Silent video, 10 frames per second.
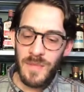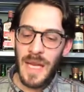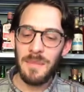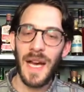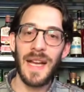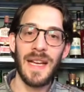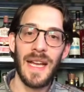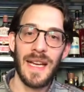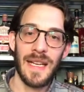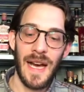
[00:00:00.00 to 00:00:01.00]
I'm kind of
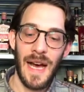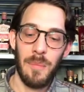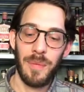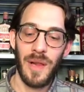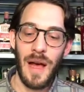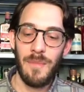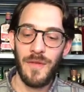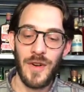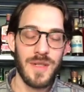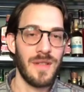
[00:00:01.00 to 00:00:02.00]
getting plum
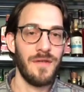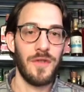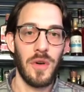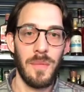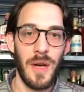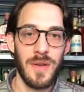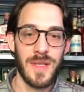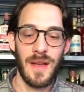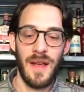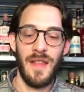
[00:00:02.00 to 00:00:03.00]
first and
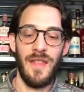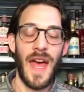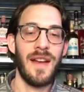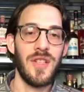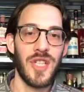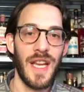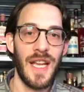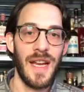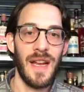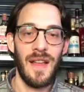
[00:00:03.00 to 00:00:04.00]
foremost, then
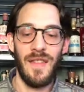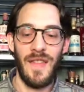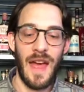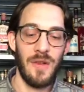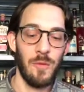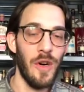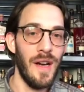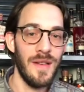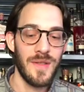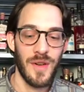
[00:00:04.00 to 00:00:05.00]
gin, then
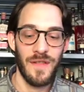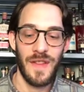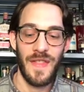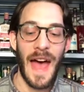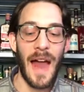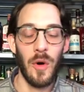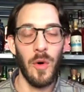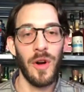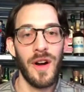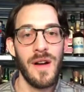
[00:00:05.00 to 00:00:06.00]
wood, sort of in that
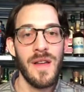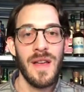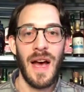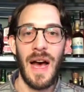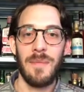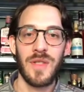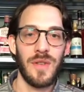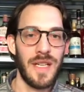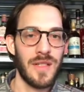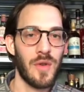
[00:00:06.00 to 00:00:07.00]
order.
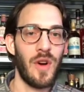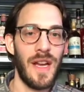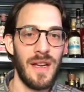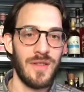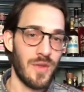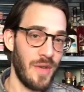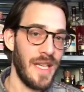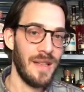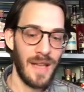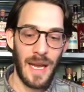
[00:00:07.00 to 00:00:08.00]
So it is quite
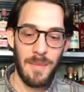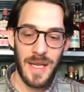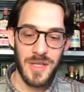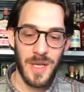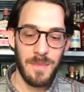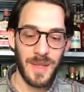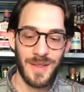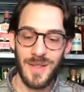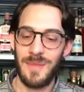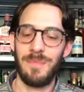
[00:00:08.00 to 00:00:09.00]
sweet, like I mentioned, but
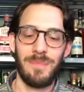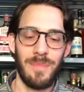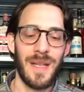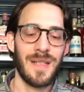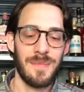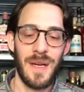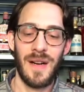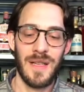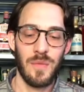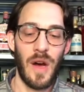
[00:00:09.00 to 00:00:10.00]
there's a bit of
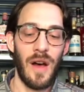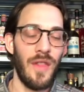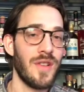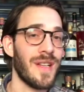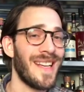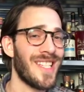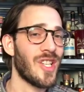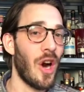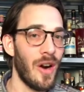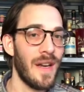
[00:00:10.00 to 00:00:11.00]
spirit as well. There's a nice
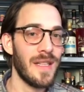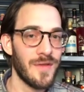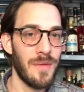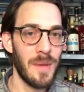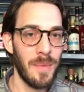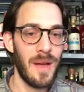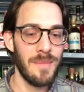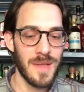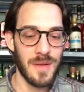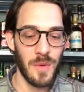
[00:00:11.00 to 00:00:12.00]
tartness from the
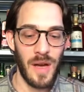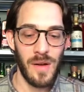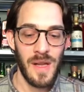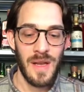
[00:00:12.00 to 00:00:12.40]
plums as well.